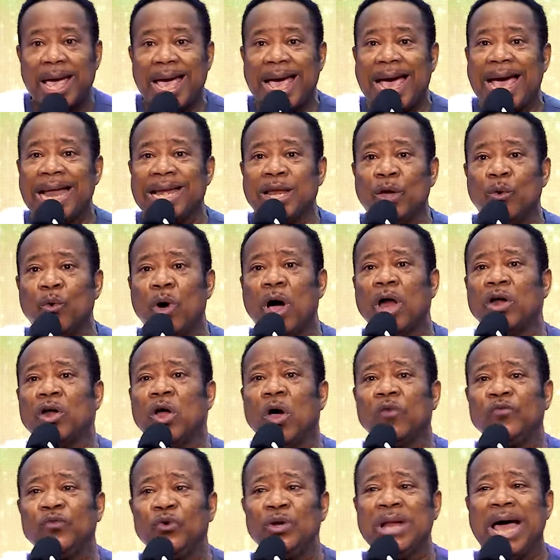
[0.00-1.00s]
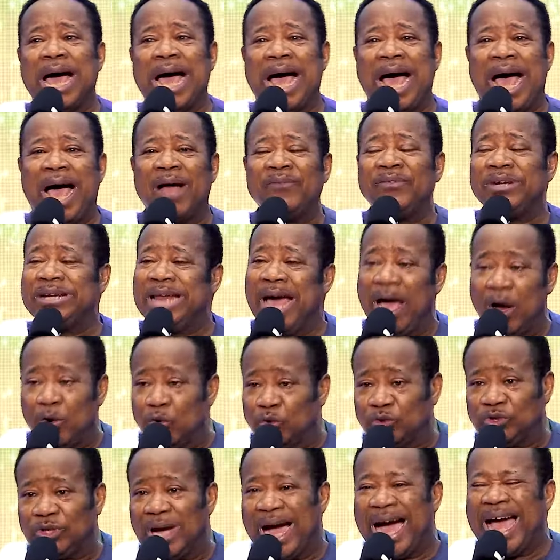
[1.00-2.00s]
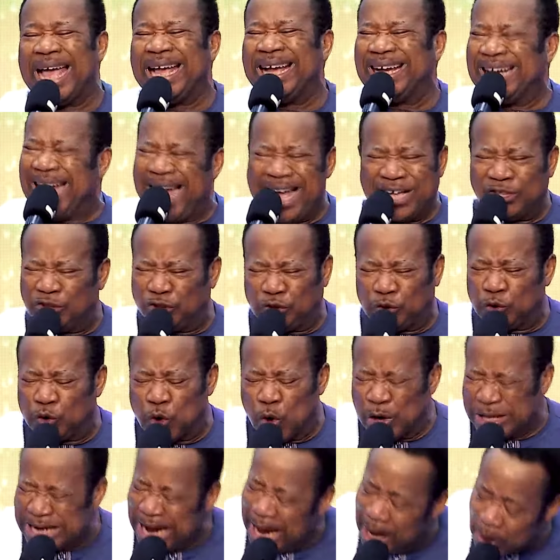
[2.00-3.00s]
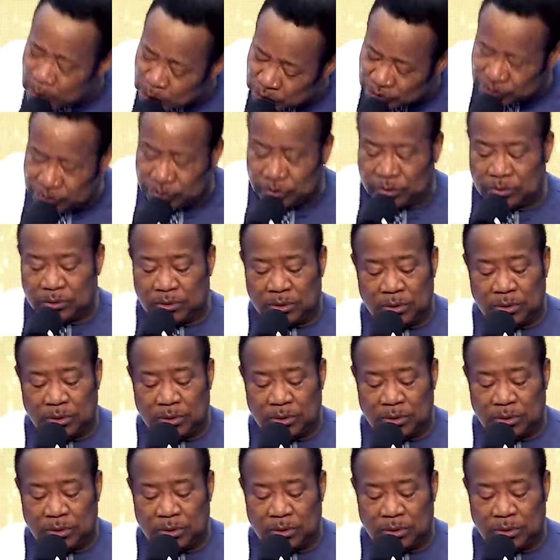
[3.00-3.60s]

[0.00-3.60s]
Any one of you that have doubt, I cancel your doubt.